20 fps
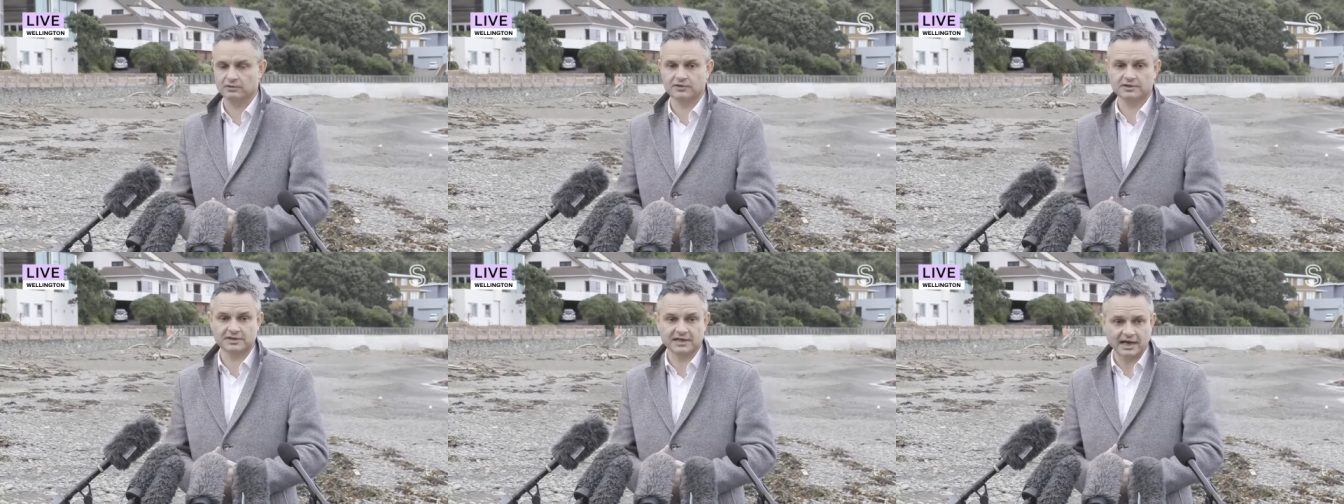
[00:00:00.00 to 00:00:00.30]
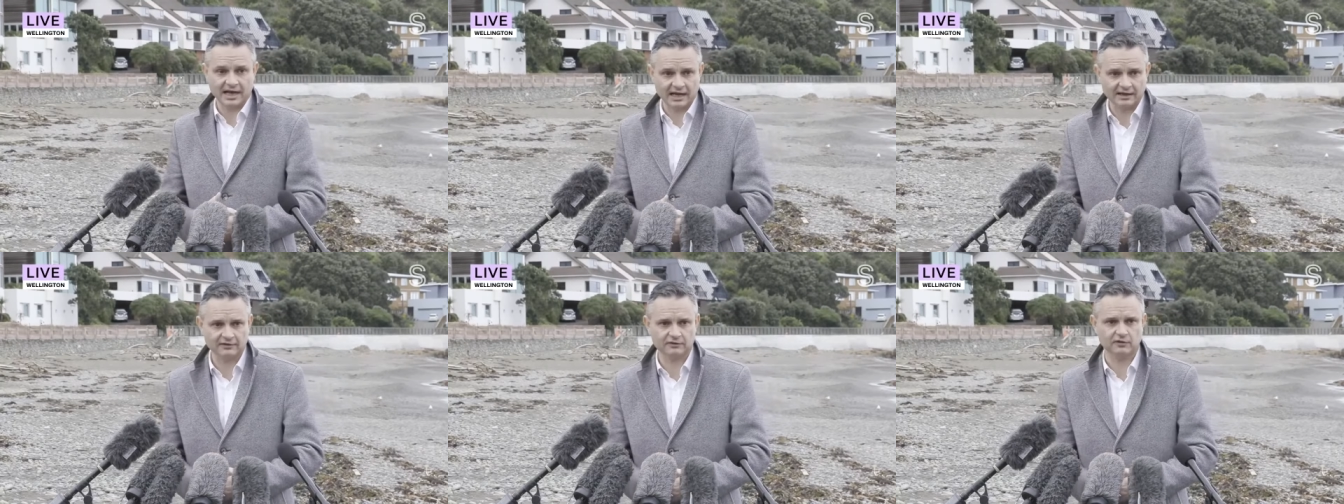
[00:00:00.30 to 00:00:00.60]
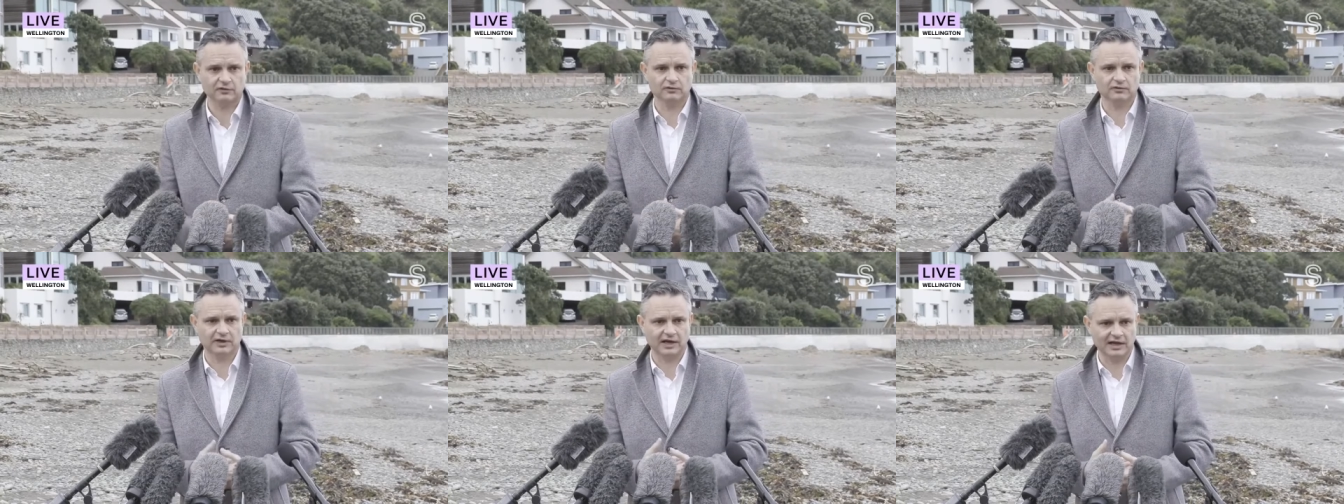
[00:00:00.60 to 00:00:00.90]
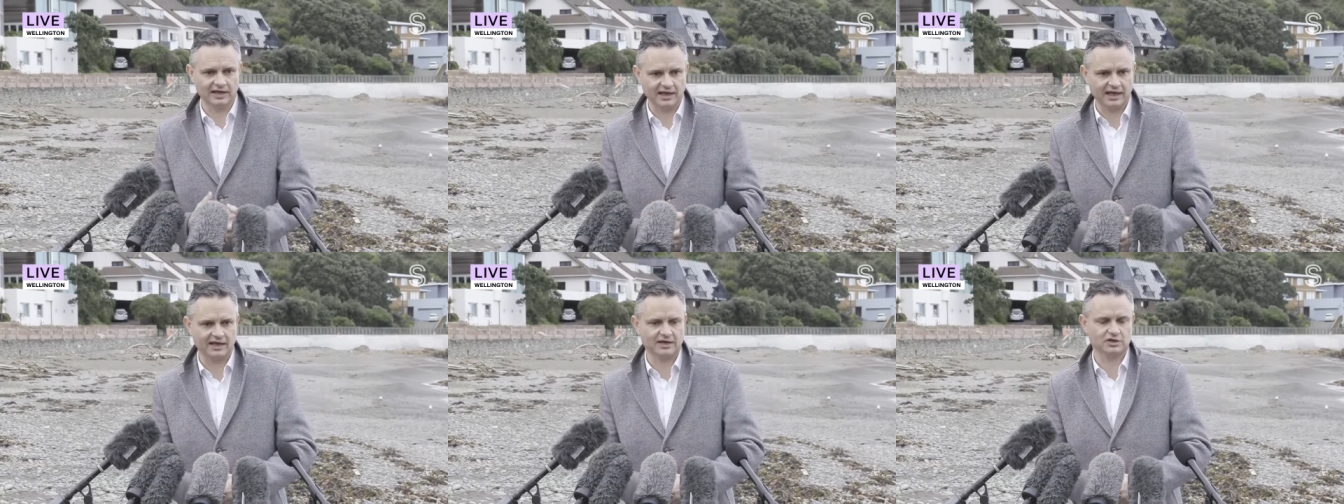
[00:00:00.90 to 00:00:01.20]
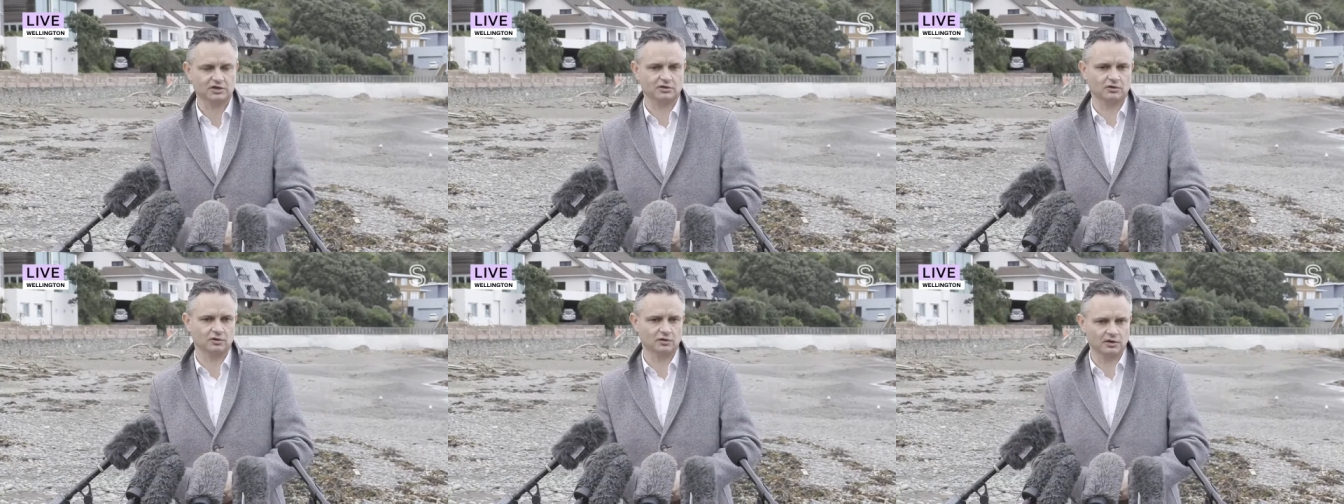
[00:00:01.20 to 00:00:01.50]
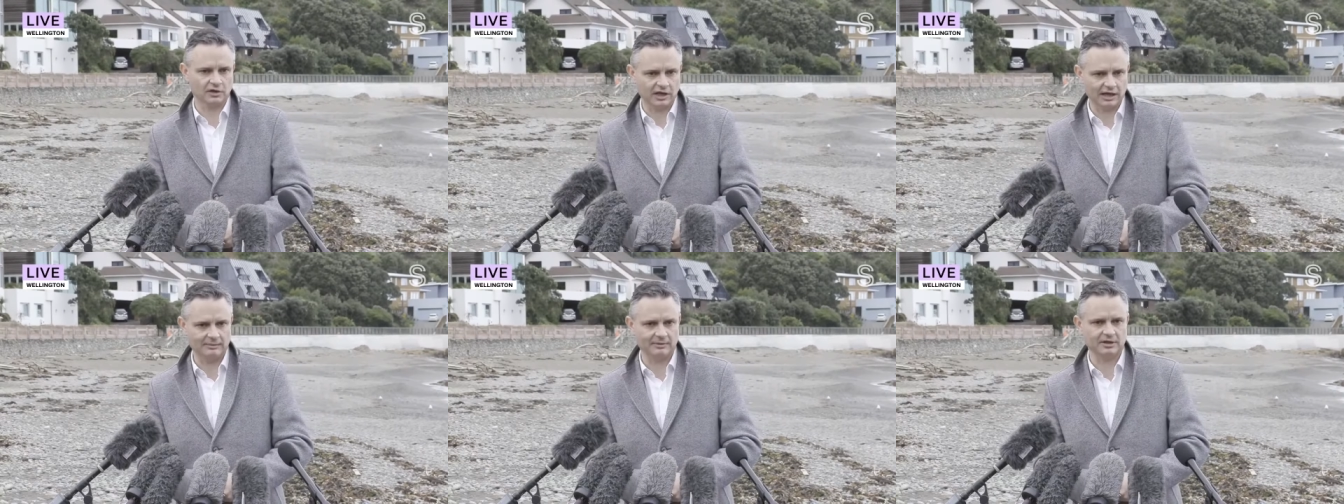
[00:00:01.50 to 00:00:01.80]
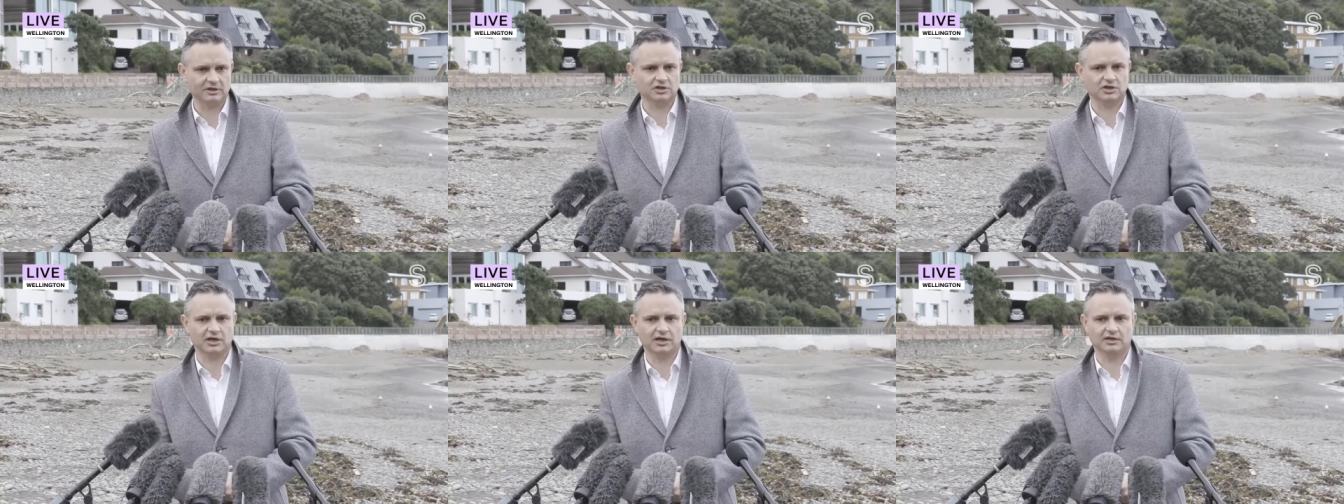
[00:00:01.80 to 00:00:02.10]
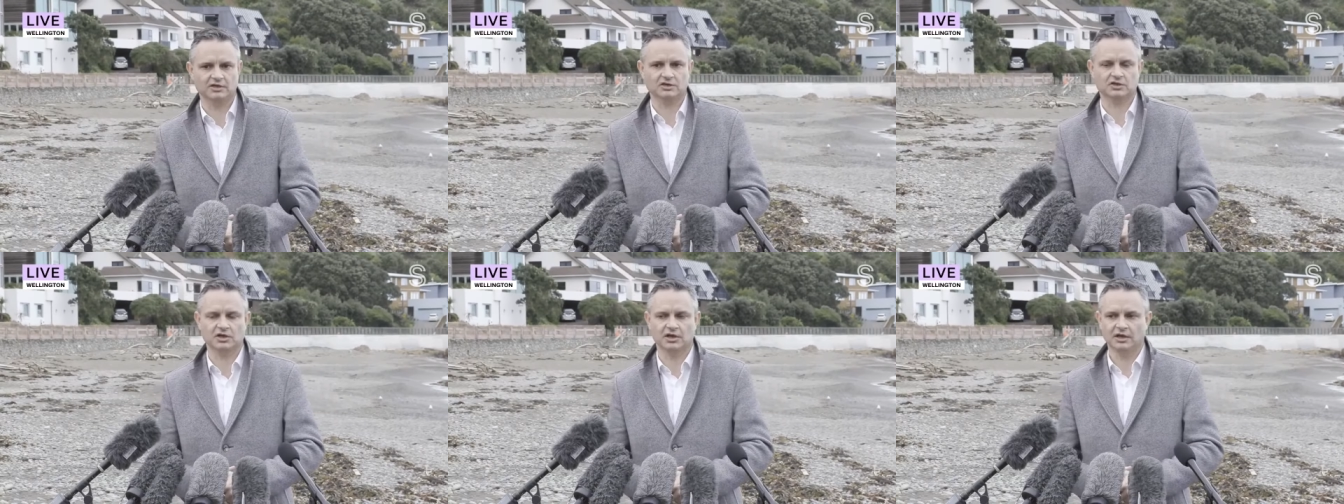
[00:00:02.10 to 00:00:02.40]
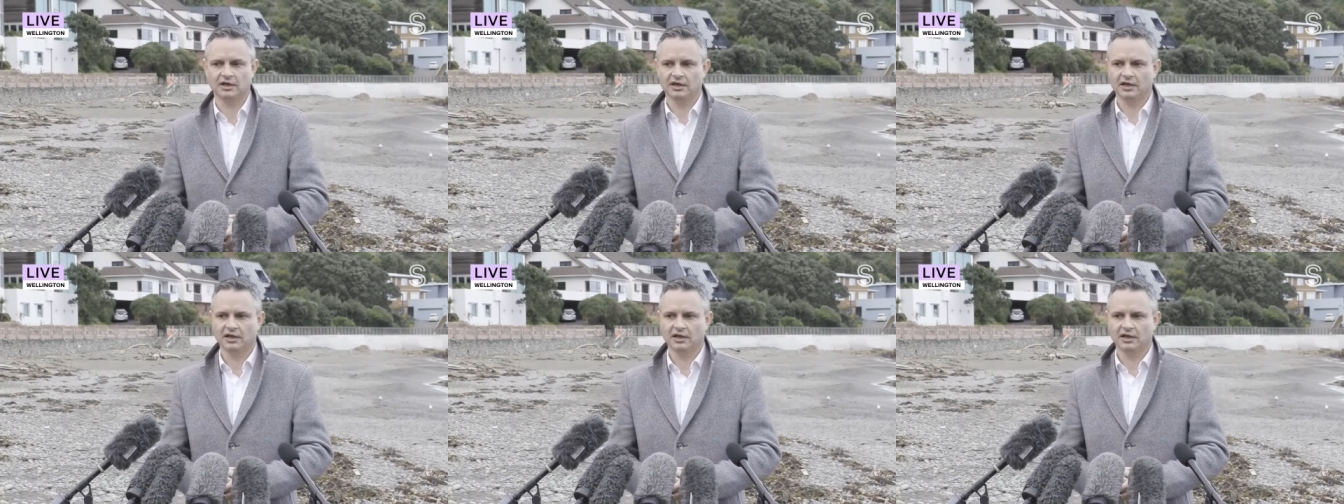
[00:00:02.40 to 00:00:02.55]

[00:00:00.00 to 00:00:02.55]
start to take action on climate change